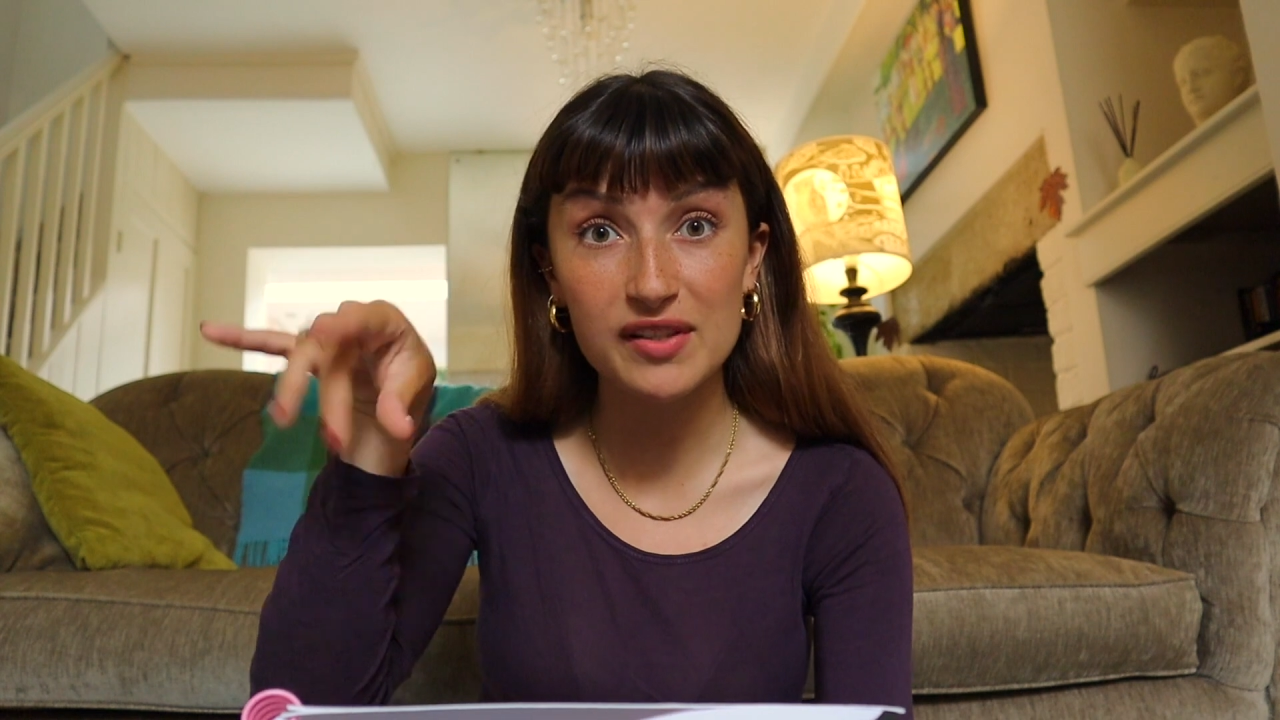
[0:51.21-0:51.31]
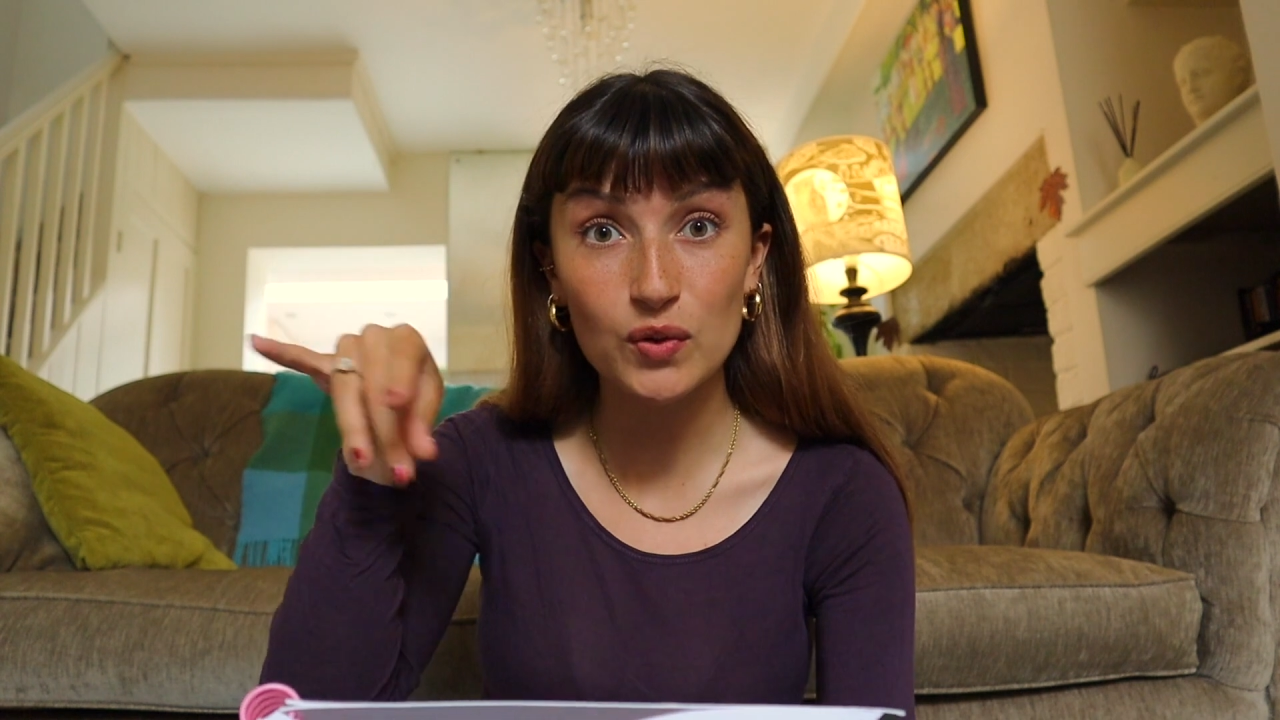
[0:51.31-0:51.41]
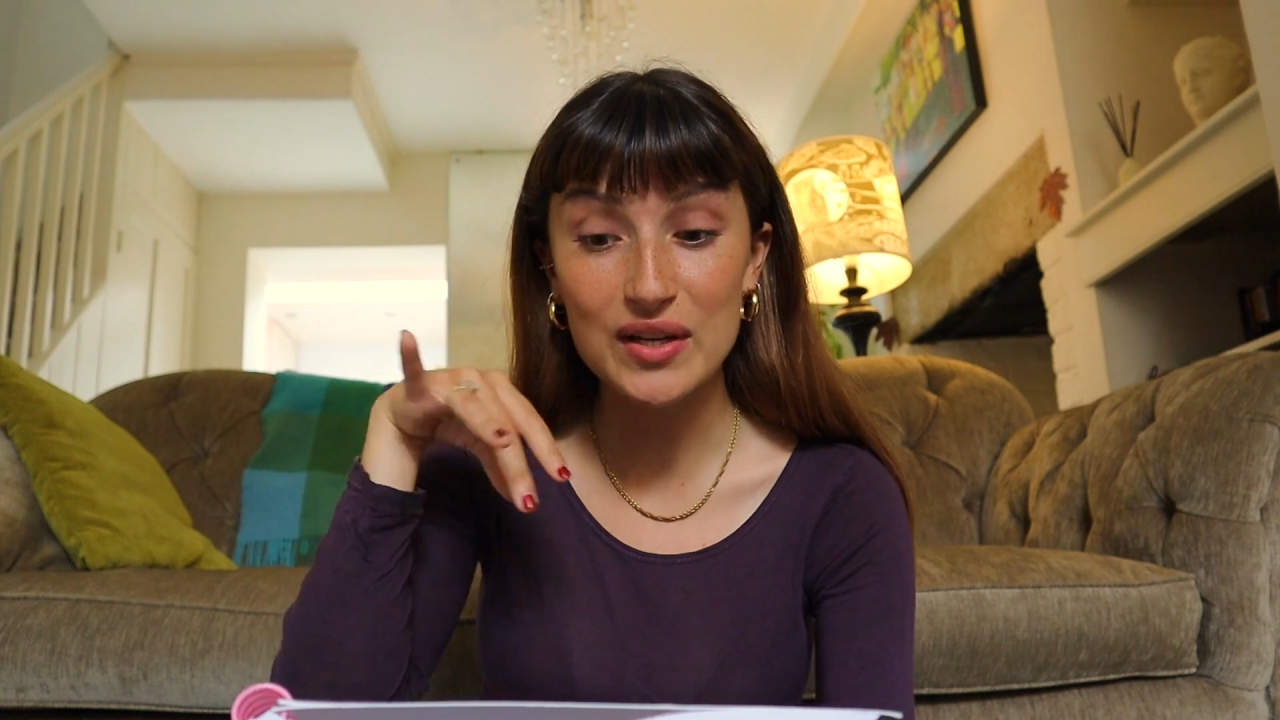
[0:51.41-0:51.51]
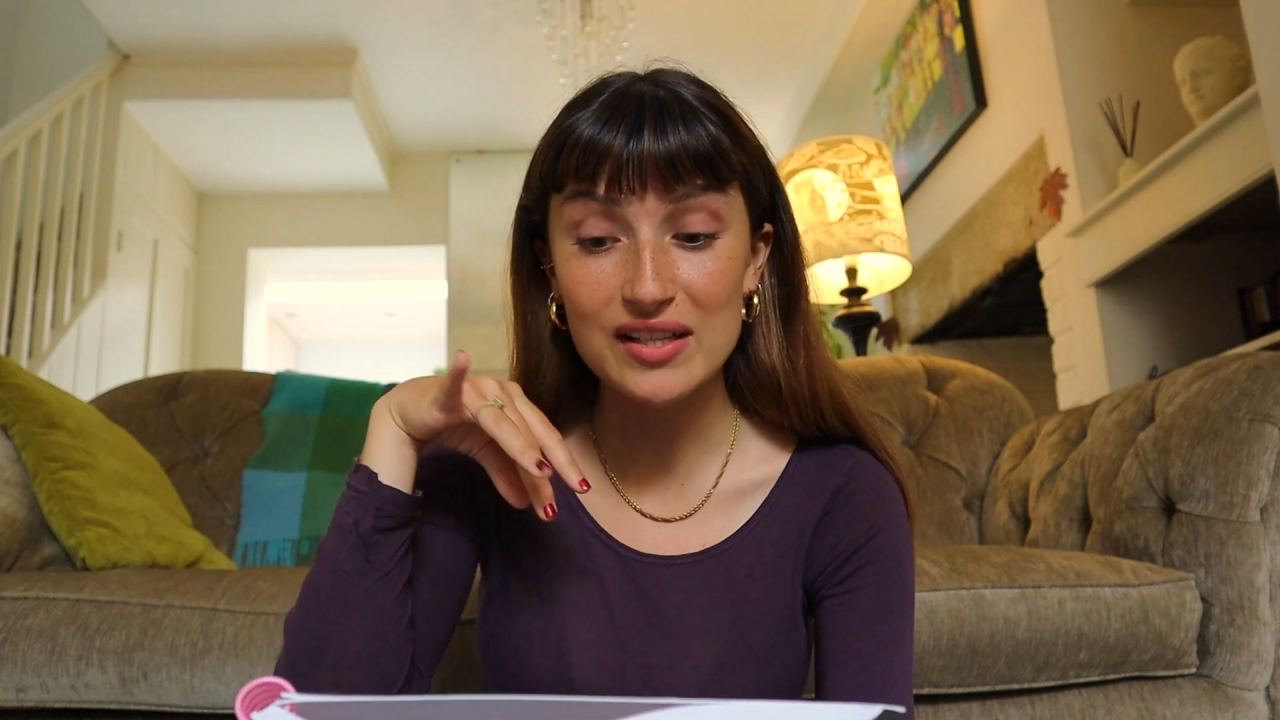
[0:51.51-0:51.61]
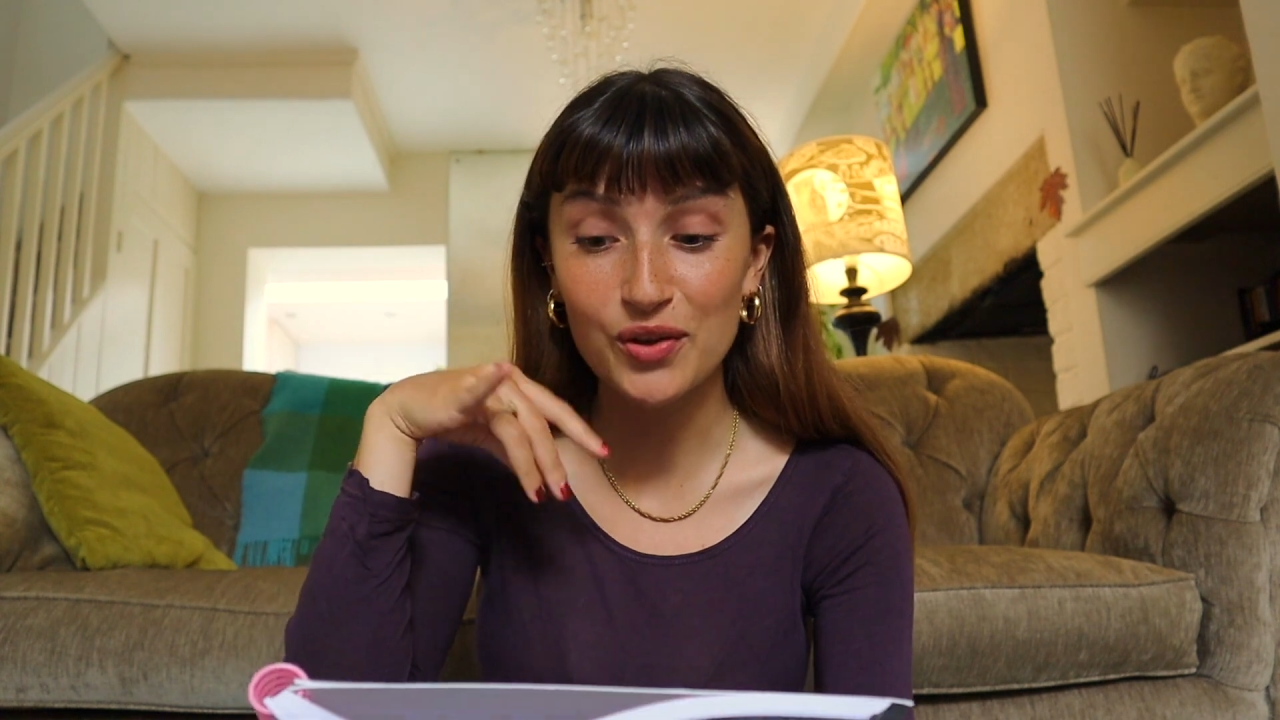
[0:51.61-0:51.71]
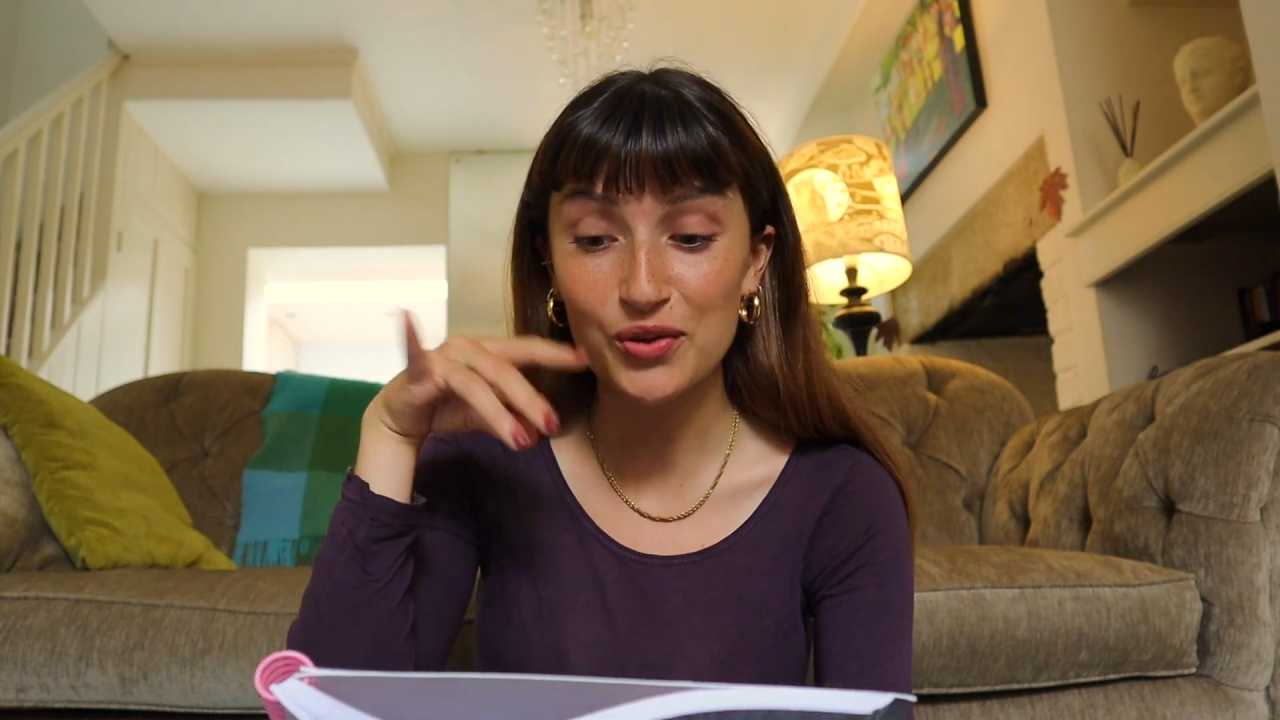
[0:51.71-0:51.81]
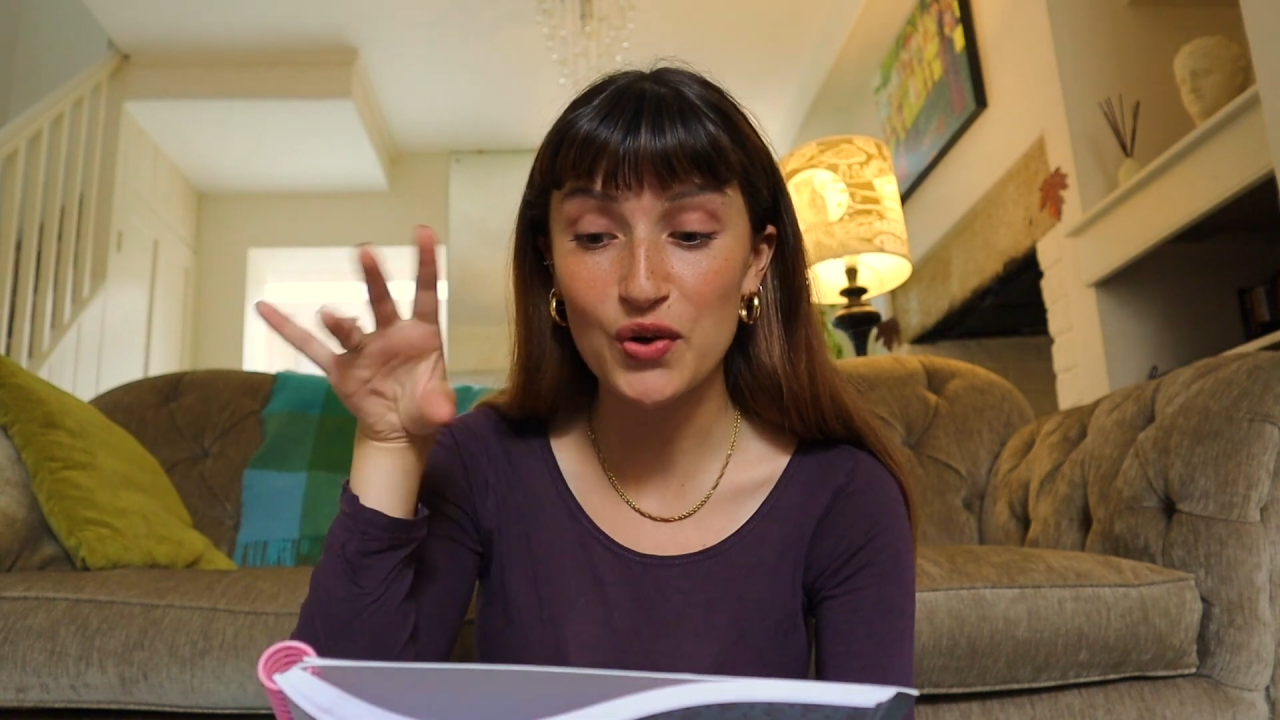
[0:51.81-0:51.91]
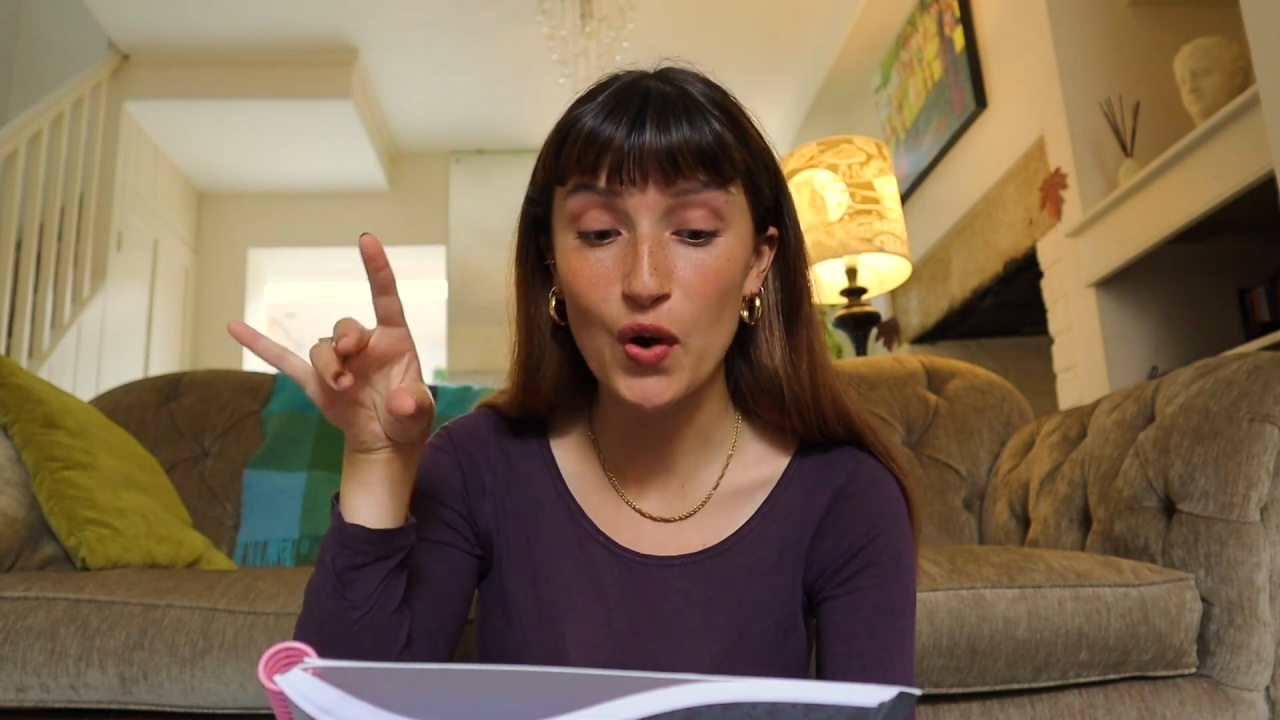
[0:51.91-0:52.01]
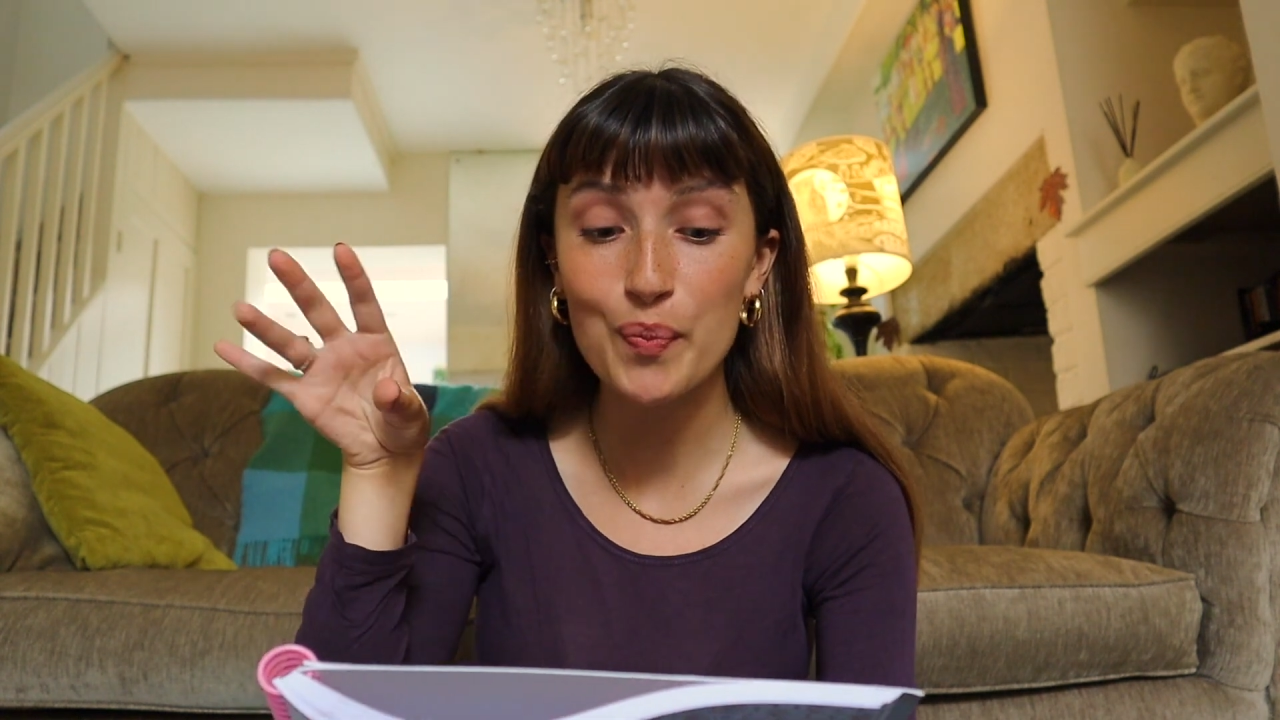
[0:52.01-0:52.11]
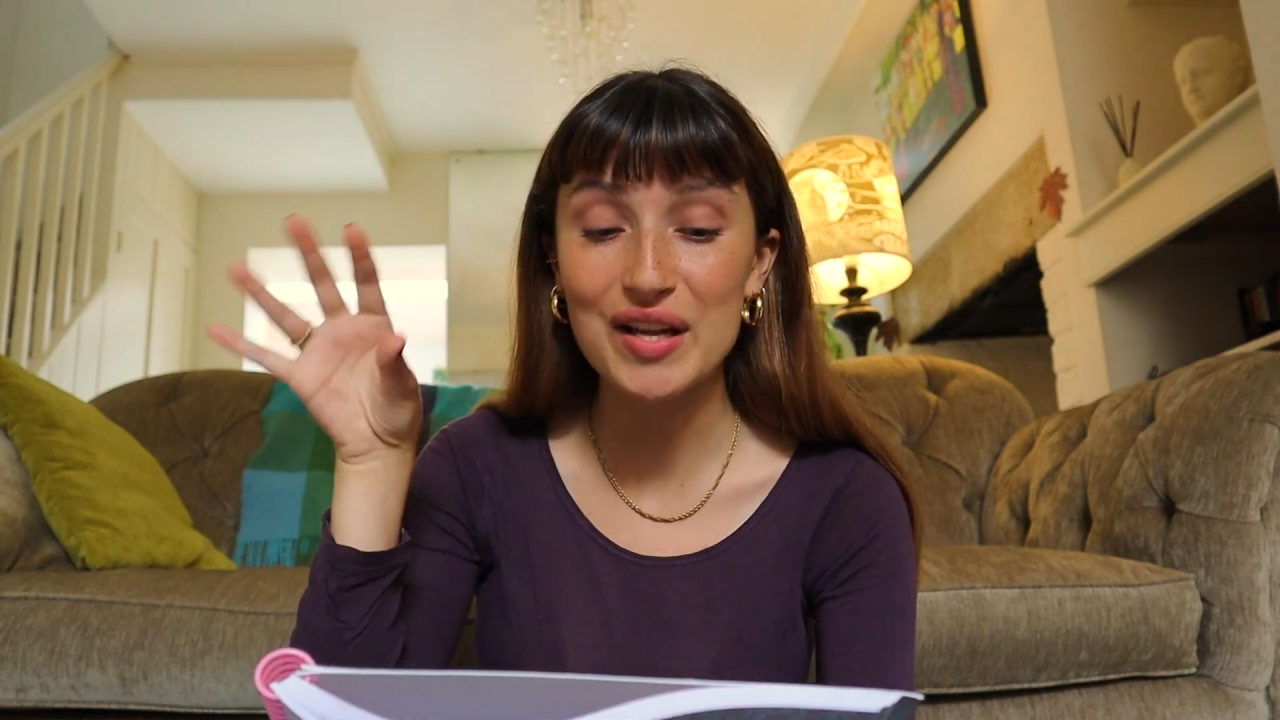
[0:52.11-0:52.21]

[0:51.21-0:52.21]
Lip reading: squeezed on top